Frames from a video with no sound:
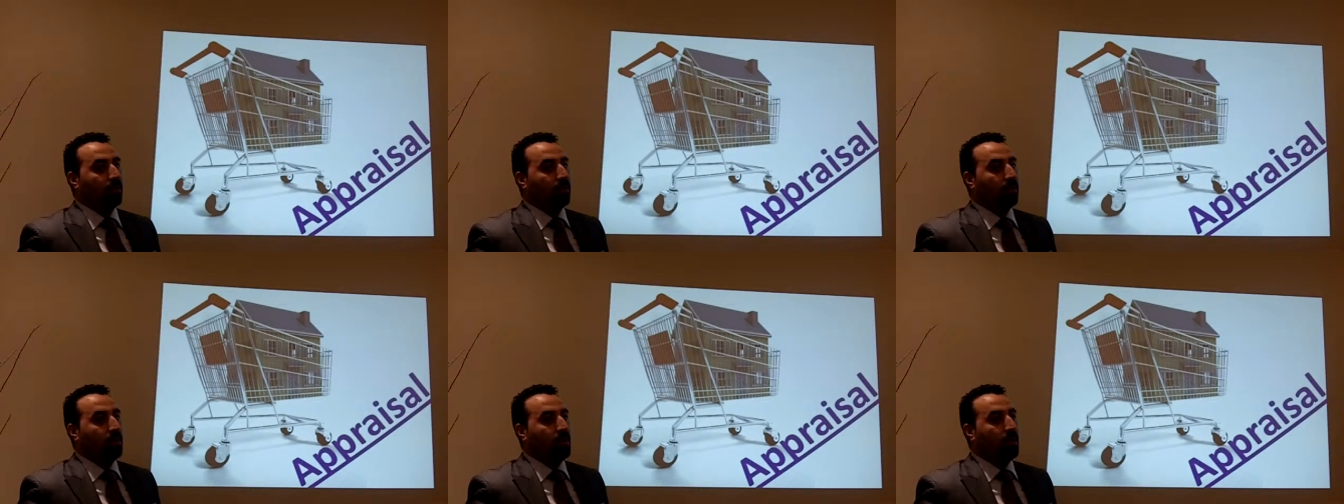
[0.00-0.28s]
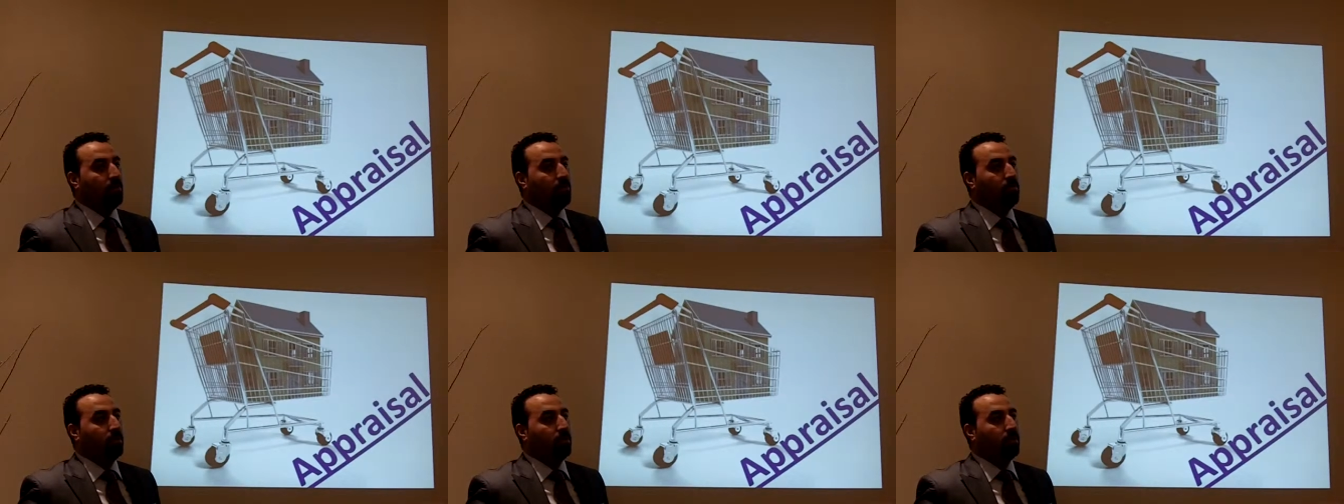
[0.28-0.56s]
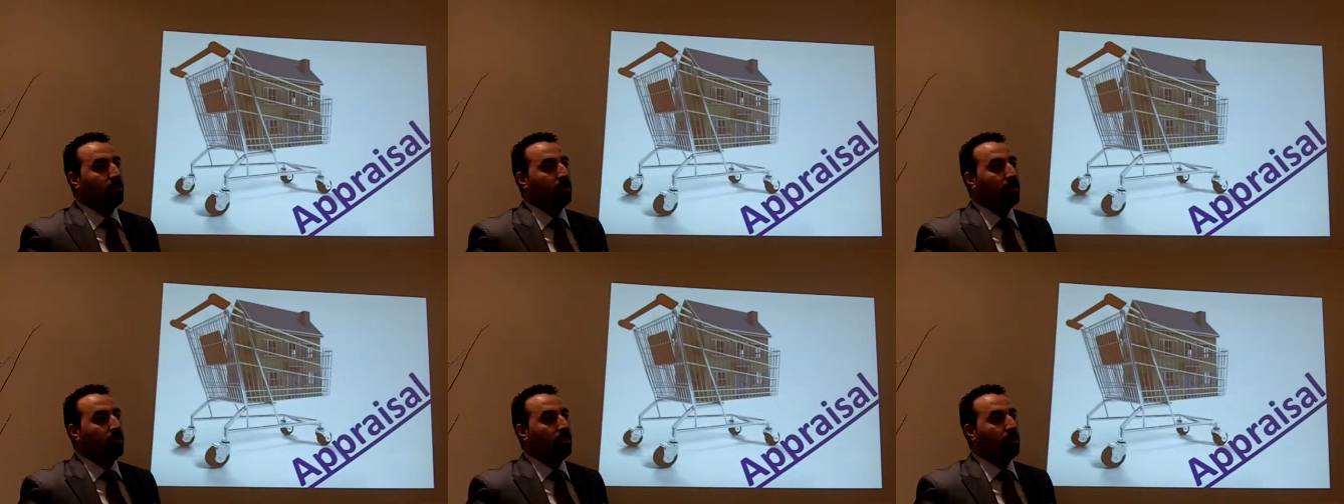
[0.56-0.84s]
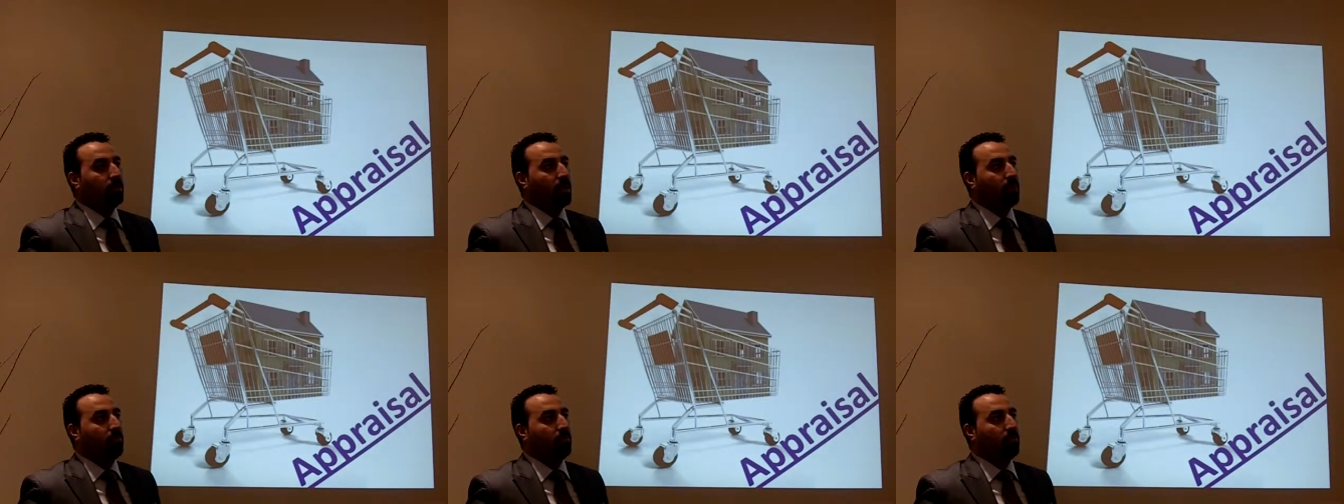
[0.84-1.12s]

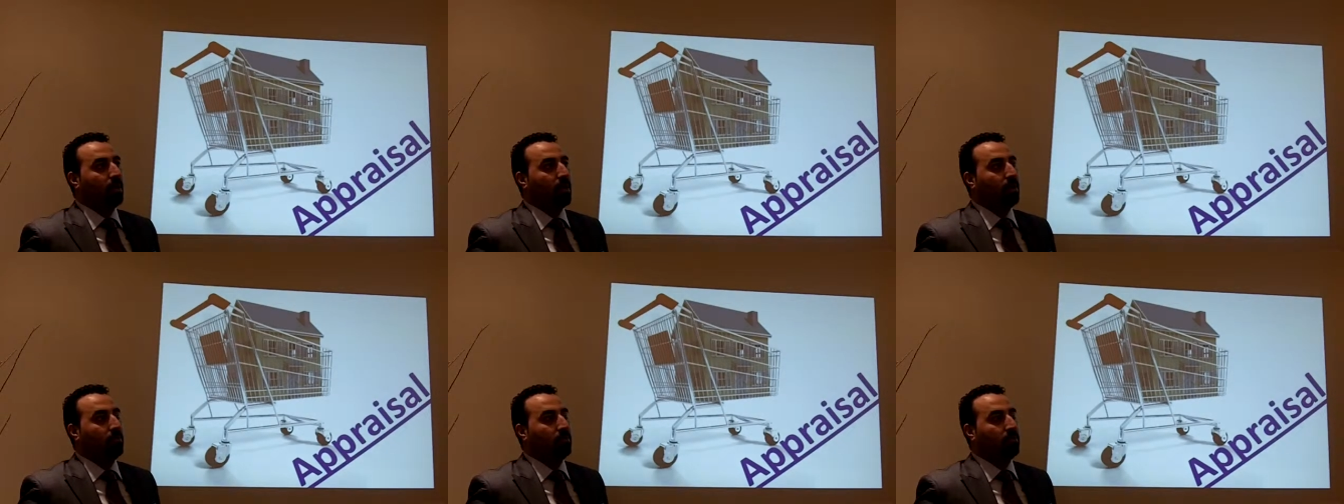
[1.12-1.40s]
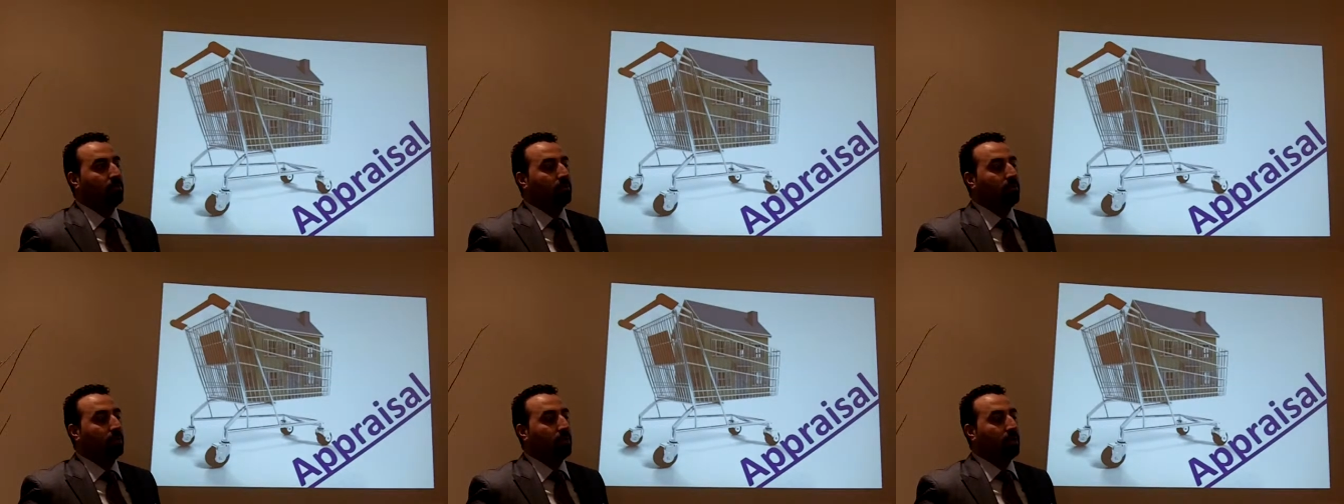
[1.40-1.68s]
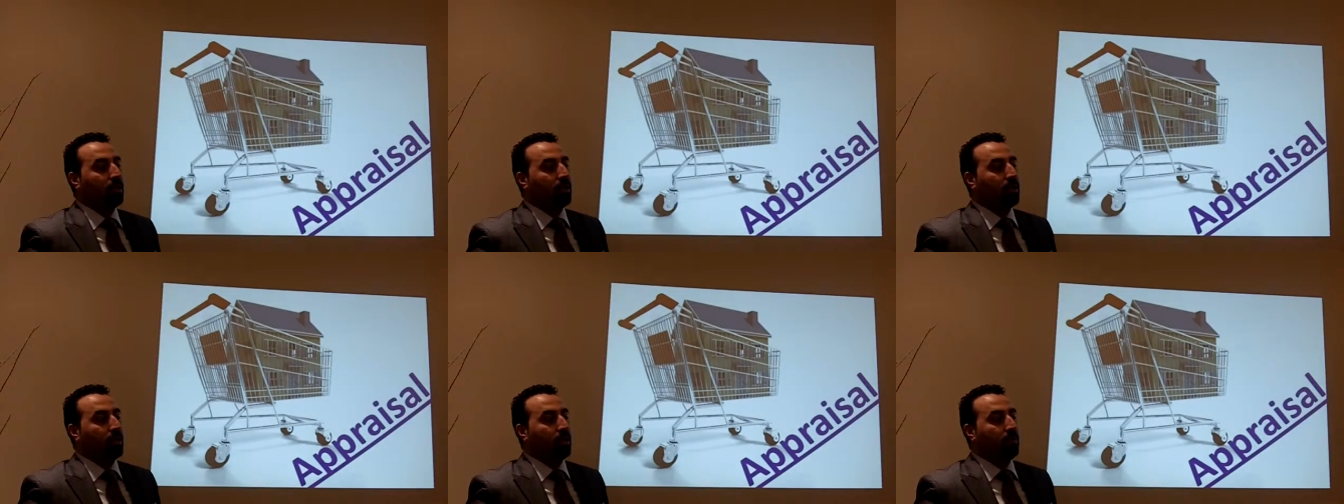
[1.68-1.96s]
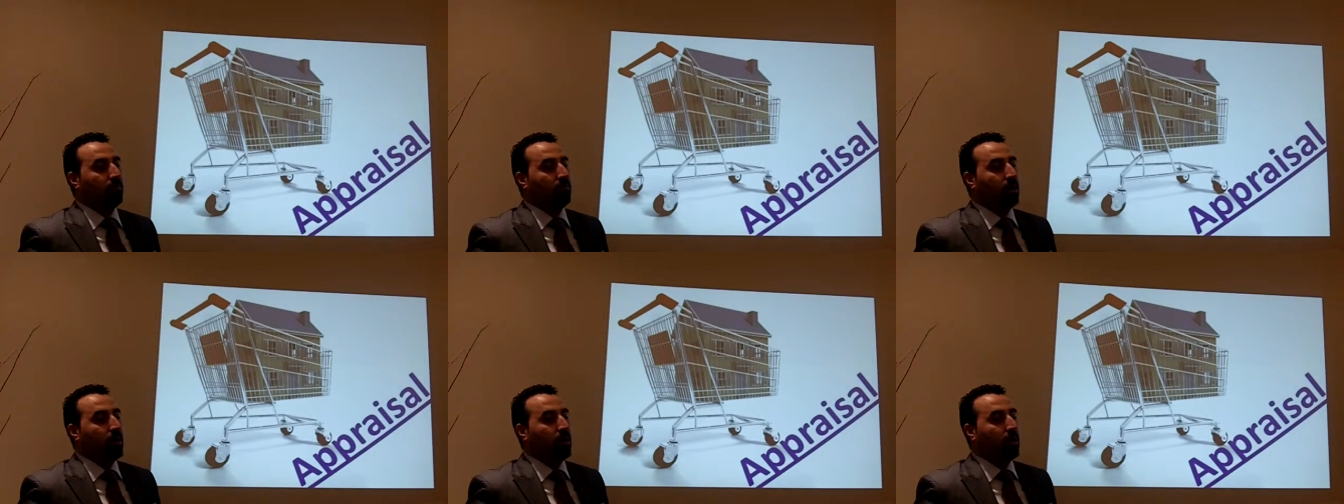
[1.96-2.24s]
CMHC sometimes
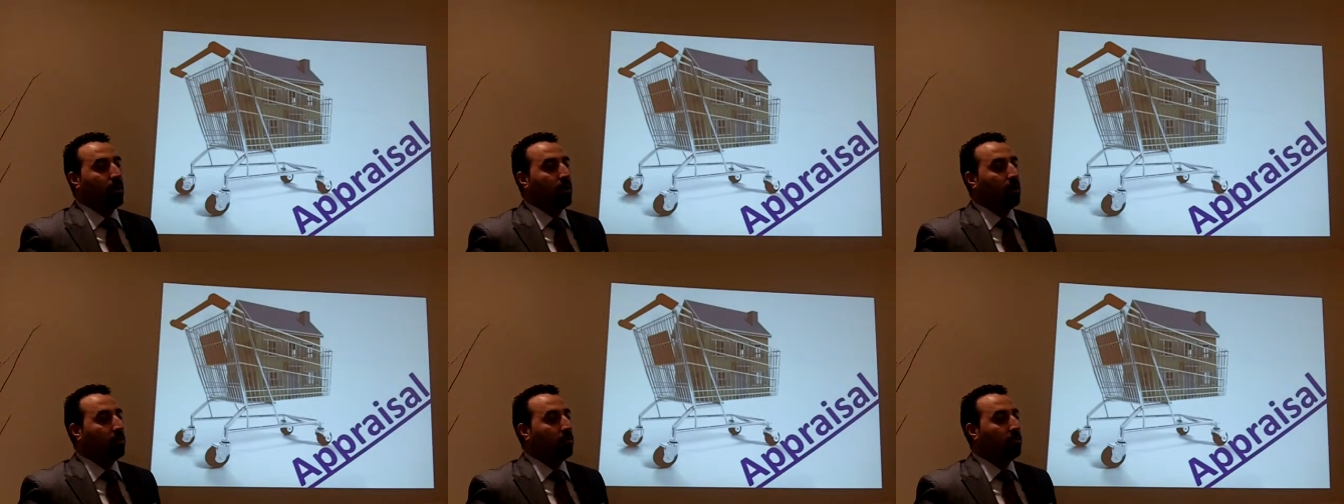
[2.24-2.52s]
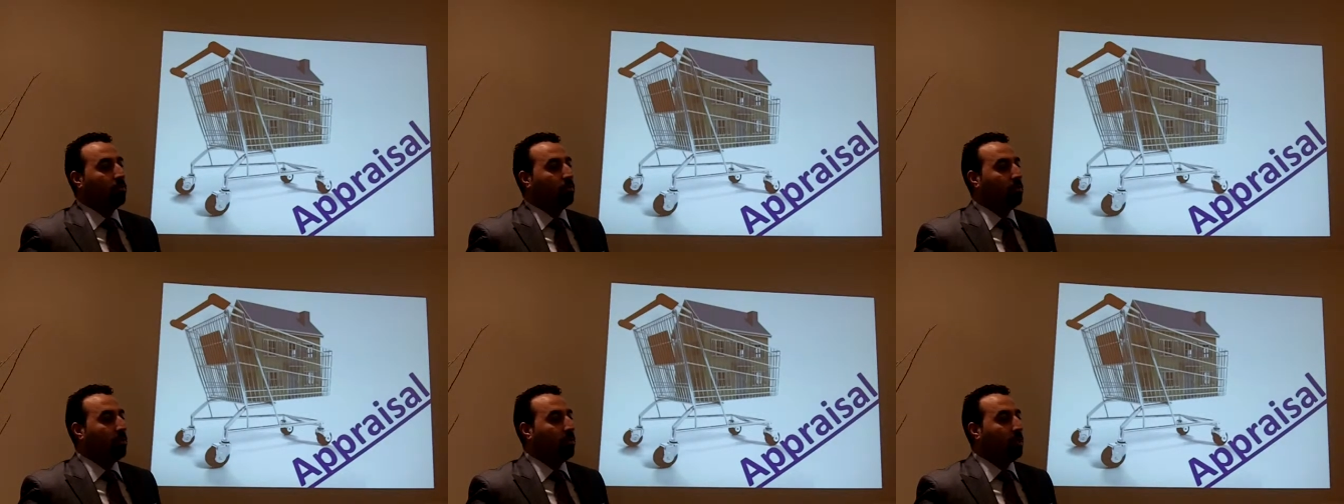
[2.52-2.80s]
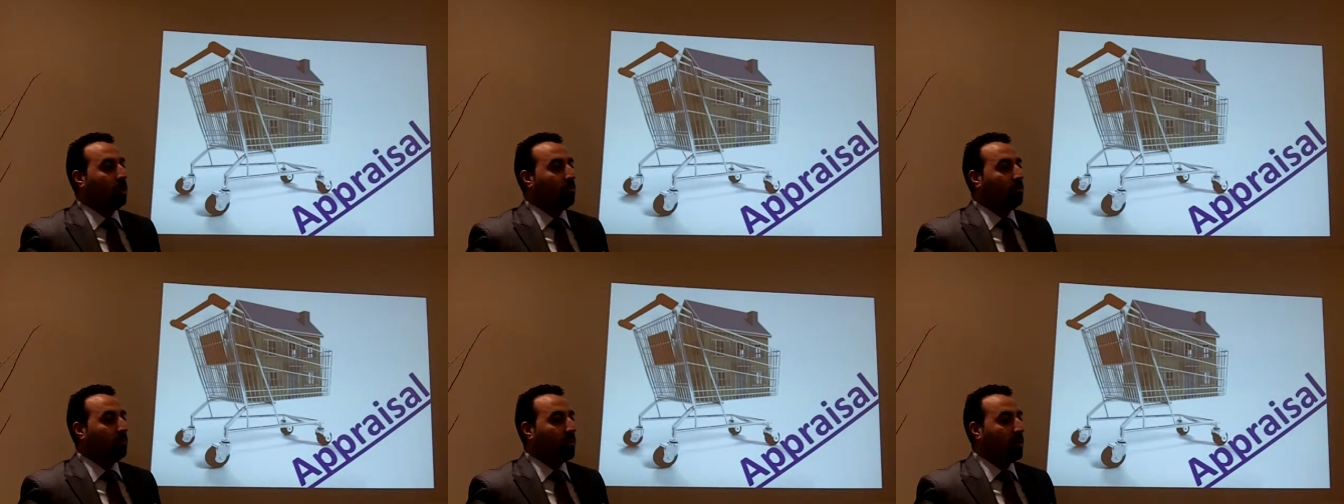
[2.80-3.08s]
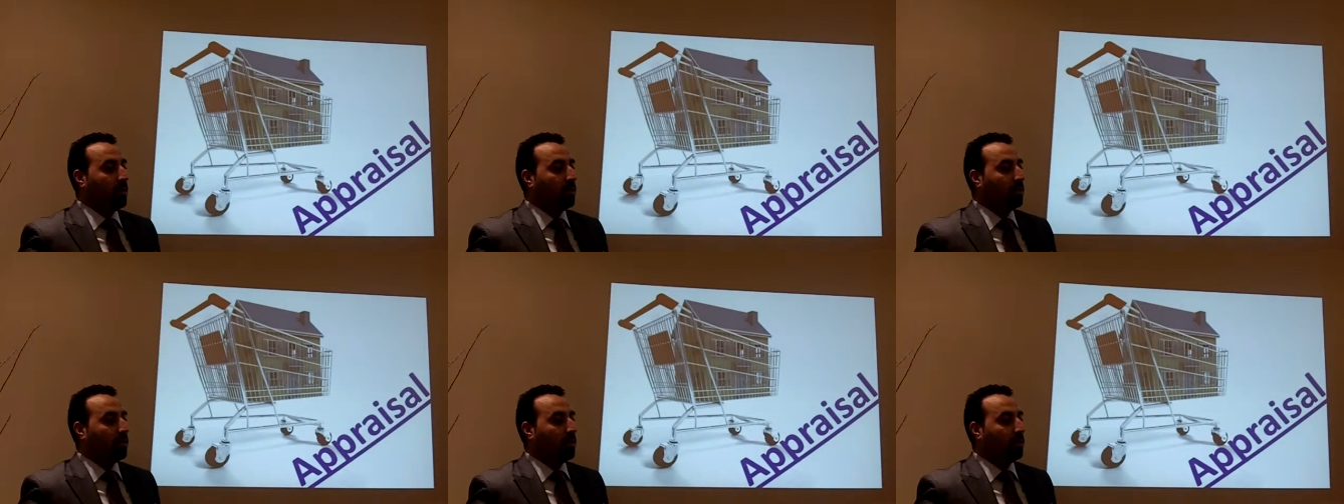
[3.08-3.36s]
may not do the
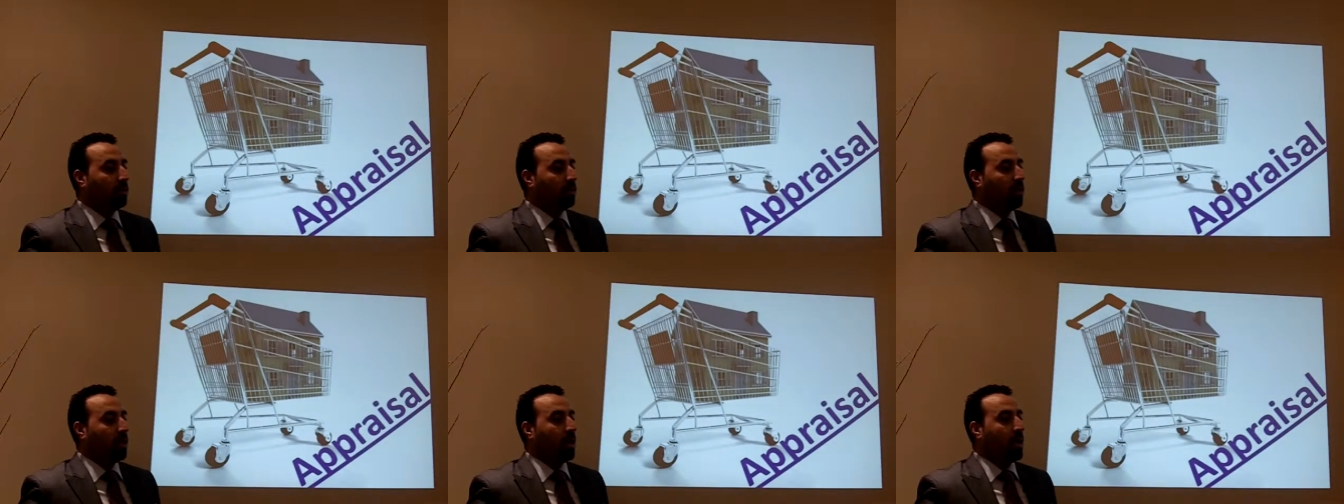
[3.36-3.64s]
appraisal.